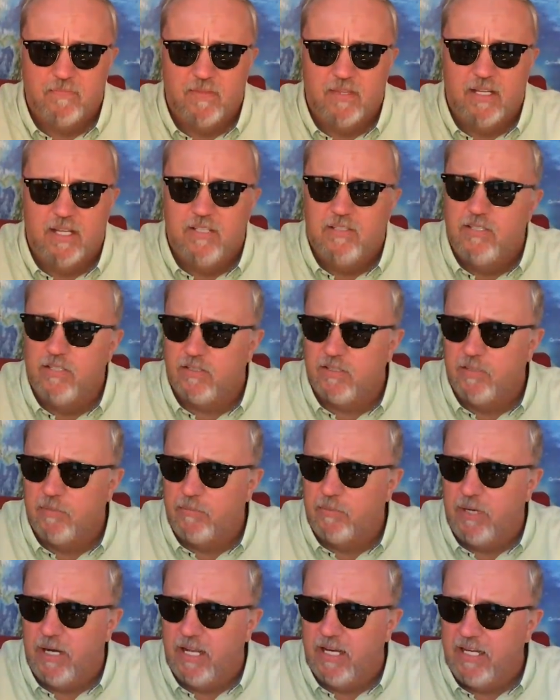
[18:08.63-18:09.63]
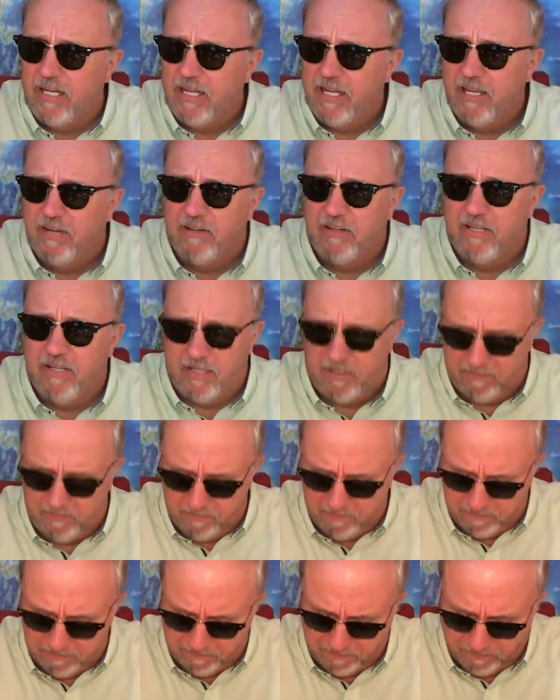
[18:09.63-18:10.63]
He took the bread and he held it up.
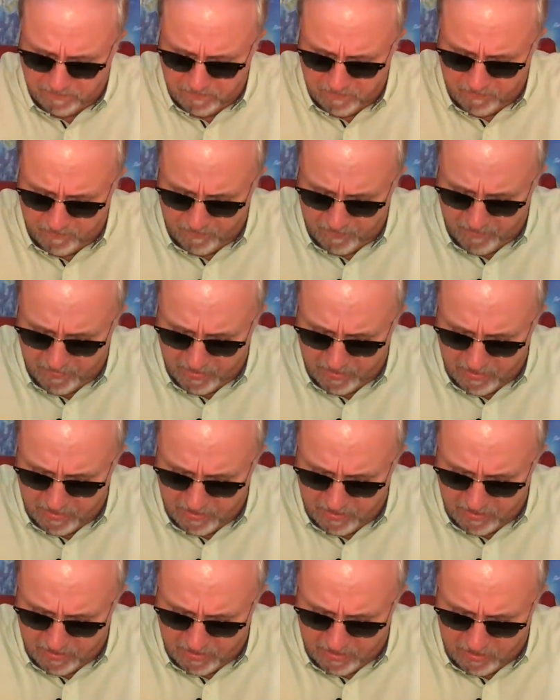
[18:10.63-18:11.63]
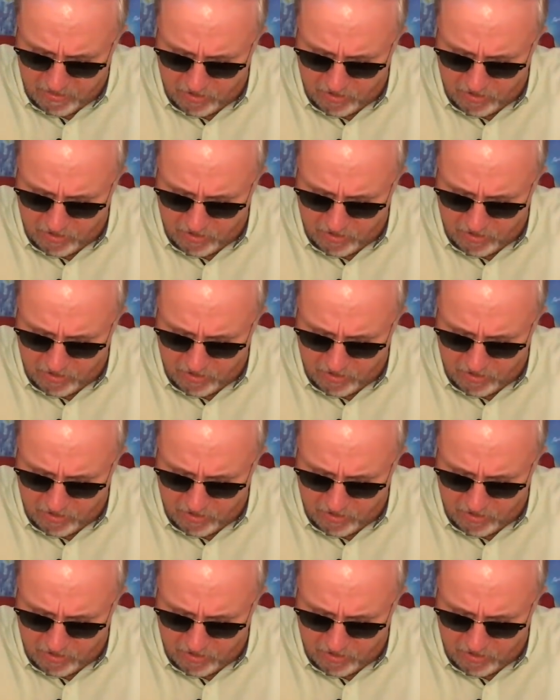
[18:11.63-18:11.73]
He